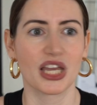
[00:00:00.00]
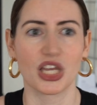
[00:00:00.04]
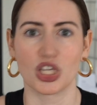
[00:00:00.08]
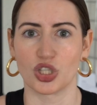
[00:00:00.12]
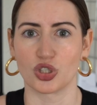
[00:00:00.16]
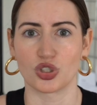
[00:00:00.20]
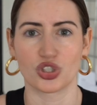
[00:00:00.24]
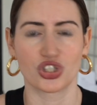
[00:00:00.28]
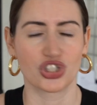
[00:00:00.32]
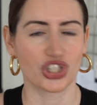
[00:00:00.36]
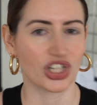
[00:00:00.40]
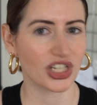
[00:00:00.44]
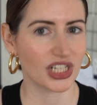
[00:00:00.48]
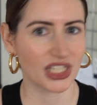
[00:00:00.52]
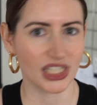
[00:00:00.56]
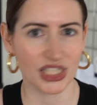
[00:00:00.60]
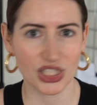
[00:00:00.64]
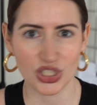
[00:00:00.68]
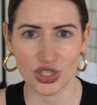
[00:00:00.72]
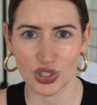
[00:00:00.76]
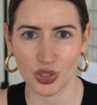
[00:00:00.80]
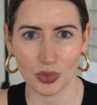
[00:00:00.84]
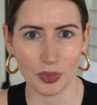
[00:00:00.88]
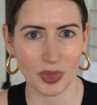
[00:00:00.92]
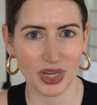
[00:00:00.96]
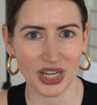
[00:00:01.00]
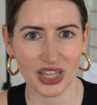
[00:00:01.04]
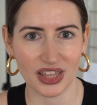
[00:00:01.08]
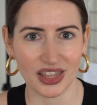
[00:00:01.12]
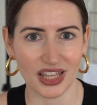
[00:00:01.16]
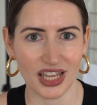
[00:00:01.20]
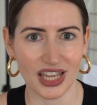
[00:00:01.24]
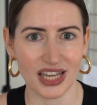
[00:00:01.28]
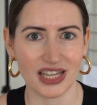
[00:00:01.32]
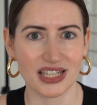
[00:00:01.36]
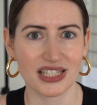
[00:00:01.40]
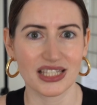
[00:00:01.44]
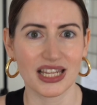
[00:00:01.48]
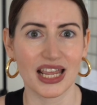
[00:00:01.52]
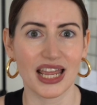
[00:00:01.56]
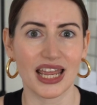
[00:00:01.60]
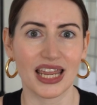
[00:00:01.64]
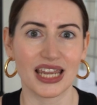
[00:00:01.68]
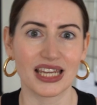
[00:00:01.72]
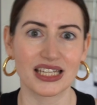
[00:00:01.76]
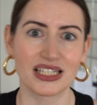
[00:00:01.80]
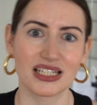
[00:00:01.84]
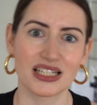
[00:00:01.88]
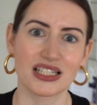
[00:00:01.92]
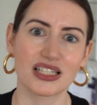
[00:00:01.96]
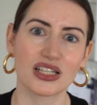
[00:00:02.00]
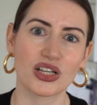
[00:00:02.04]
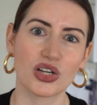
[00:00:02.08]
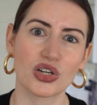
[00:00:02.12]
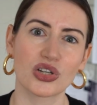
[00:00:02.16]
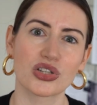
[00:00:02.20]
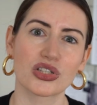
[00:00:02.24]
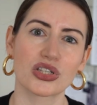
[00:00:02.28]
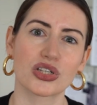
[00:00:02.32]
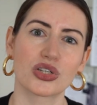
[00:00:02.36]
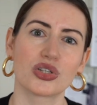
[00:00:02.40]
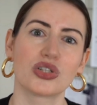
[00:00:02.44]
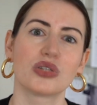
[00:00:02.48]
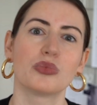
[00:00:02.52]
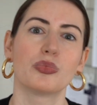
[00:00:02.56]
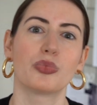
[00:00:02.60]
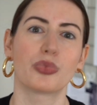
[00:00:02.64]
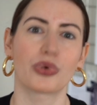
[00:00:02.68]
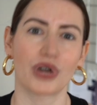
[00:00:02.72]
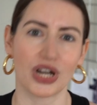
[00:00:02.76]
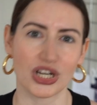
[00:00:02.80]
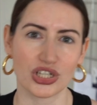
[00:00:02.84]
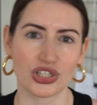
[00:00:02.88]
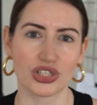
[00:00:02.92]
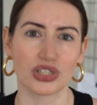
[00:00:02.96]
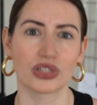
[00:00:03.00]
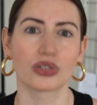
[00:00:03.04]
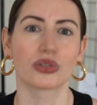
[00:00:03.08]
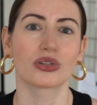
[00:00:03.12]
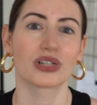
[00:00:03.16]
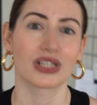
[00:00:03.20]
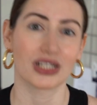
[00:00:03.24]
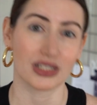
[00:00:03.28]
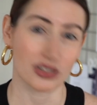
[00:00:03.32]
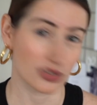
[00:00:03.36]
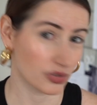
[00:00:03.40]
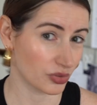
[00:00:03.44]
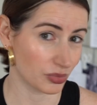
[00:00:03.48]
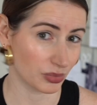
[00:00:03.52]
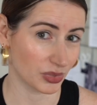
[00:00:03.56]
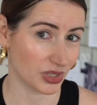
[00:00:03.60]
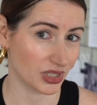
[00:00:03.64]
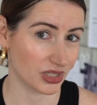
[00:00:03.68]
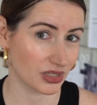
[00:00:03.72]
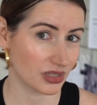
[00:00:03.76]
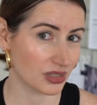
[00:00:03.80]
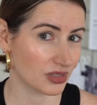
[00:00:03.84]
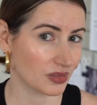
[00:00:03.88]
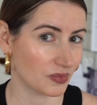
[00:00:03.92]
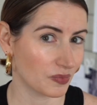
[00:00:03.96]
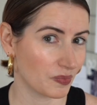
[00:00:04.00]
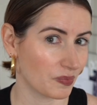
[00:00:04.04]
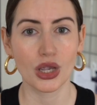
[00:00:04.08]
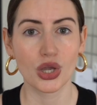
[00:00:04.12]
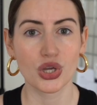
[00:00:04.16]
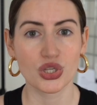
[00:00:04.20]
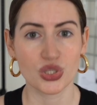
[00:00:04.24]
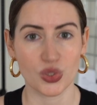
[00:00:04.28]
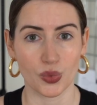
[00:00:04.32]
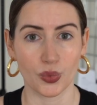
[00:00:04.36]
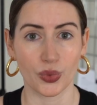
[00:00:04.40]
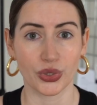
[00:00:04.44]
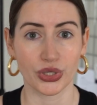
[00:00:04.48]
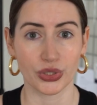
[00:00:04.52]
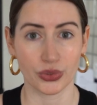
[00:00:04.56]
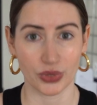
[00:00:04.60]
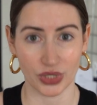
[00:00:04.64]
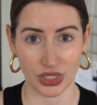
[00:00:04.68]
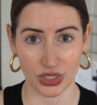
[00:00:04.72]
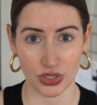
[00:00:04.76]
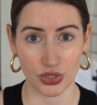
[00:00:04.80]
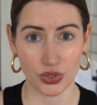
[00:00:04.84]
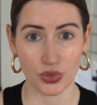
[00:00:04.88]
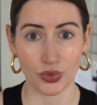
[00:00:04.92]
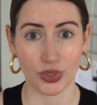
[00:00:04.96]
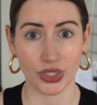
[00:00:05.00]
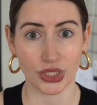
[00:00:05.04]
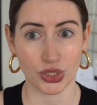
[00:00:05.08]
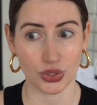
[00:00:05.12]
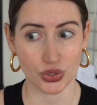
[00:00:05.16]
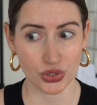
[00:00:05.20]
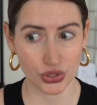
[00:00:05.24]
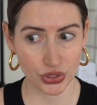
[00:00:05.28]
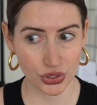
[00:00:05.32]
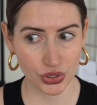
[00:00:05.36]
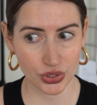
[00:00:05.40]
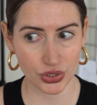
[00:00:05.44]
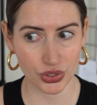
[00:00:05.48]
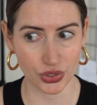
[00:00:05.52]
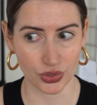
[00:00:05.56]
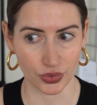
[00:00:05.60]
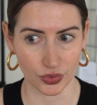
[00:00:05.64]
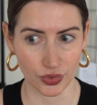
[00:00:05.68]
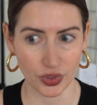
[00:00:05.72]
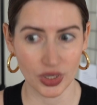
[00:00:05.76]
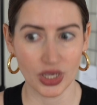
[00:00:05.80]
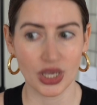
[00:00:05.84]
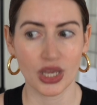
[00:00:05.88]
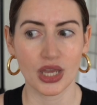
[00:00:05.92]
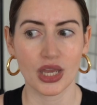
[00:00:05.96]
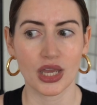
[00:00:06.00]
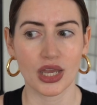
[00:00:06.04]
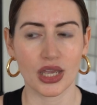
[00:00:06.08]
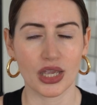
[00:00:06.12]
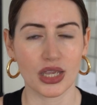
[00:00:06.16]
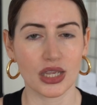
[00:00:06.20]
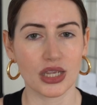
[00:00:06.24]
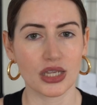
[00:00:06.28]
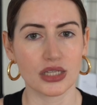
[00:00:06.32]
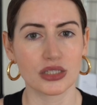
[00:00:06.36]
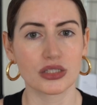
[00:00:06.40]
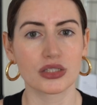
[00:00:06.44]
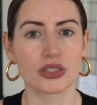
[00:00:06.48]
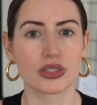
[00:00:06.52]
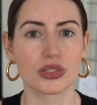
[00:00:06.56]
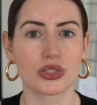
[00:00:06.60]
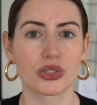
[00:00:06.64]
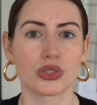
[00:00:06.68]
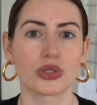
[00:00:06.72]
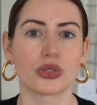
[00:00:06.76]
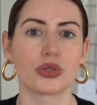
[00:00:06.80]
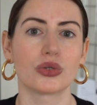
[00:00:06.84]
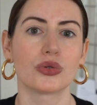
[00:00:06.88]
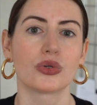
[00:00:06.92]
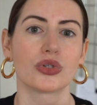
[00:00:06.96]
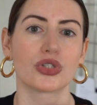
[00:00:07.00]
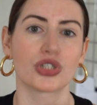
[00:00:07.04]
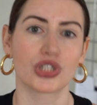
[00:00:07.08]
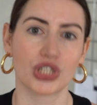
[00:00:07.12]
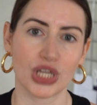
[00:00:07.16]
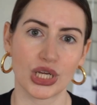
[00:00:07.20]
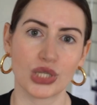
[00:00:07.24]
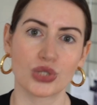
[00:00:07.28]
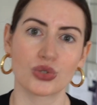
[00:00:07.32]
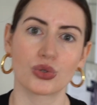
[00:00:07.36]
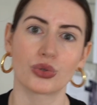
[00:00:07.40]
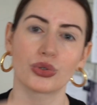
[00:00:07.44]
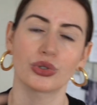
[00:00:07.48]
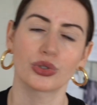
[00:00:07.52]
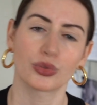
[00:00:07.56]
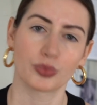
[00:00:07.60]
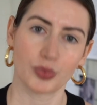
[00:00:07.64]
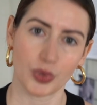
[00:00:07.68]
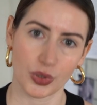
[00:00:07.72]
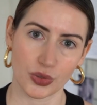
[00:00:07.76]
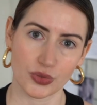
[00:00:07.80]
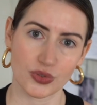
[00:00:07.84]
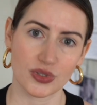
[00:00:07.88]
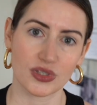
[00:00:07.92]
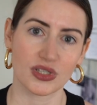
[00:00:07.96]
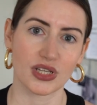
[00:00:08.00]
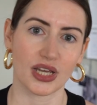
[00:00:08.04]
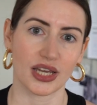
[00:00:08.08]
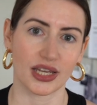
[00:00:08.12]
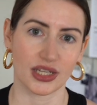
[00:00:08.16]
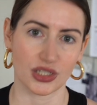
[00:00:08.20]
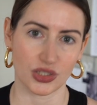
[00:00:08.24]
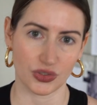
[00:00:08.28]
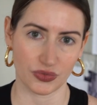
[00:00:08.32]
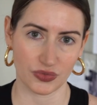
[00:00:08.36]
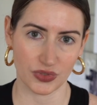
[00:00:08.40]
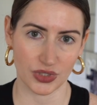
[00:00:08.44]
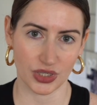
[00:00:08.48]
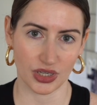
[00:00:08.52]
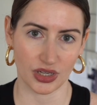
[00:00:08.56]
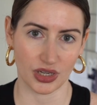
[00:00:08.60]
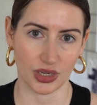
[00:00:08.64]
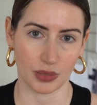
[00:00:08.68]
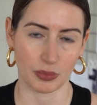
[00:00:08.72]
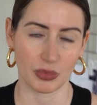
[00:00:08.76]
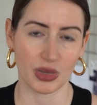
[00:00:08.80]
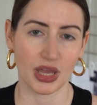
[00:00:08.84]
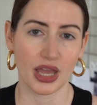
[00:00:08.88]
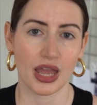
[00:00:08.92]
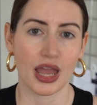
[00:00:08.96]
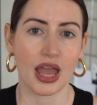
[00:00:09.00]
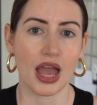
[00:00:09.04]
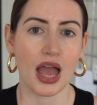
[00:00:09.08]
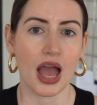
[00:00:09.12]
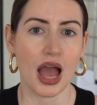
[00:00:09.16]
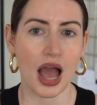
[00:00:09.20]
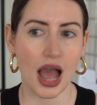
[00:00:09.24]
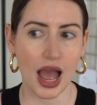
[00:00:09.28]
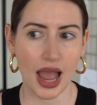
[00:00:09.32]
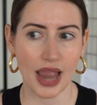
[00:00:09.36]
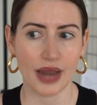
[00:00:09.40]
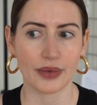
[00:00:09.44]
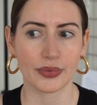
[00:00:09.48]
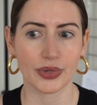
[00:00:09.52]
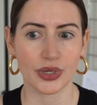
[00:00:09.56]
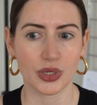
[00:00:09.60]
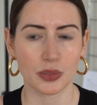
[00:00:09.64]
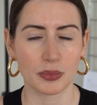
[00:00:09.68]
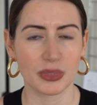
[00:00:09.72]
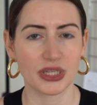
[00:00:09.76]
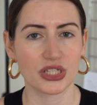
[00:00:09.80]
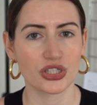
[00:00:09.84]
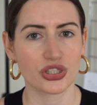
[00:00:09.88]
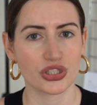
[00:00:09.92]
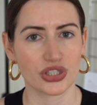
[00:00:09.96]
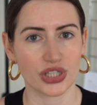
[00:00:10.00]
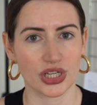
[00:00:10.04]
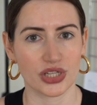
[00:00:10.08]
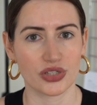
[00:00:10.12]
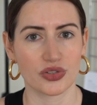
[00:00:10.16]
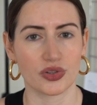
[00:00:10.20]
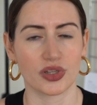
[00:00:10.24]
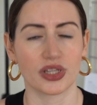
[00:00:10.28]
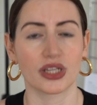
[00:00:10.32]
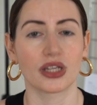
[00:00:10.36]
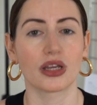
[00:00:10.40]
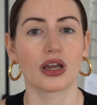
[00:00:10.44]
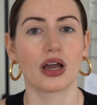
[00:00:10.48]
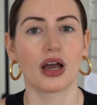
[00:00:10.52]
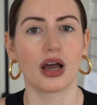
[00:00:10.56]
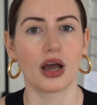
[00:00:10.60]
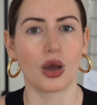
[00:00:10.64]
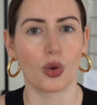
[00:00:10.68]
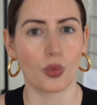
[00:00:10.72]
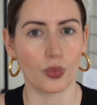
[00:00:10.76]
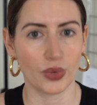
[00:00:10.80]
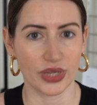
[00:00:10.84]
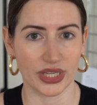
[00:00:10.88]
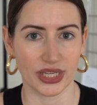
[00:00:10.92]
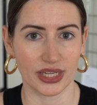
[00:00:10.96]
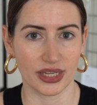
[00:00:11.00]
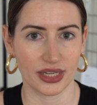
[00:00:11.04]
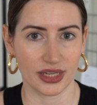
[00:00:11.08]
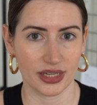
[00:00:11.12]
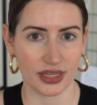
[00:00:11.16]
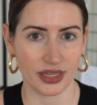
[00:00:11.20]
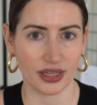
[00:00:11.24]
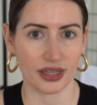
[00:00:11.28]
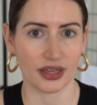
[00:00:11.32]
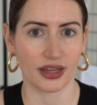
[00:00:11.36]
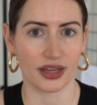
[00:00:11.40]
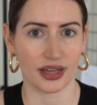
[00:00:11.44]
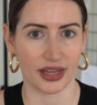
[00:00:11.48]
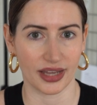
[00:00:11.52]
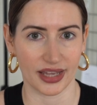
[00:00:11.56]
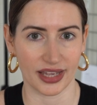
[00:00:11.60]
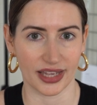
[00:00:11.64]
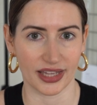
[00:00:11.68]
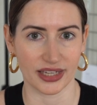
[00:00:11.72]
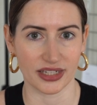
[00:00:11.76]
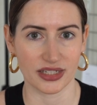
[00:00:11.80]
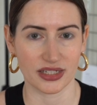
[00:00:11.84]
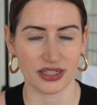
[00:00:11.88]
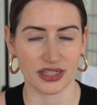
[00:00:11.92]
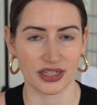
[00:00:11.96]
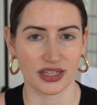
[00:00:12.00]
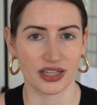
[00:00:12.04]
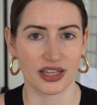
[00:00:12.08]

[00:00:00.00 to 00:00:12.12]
you're juggling too many things. It doesn't cause a good impression on customers. So what you can do, and you should do, is to schedule your posts ahead of time. I recommend scheduling a week ahead.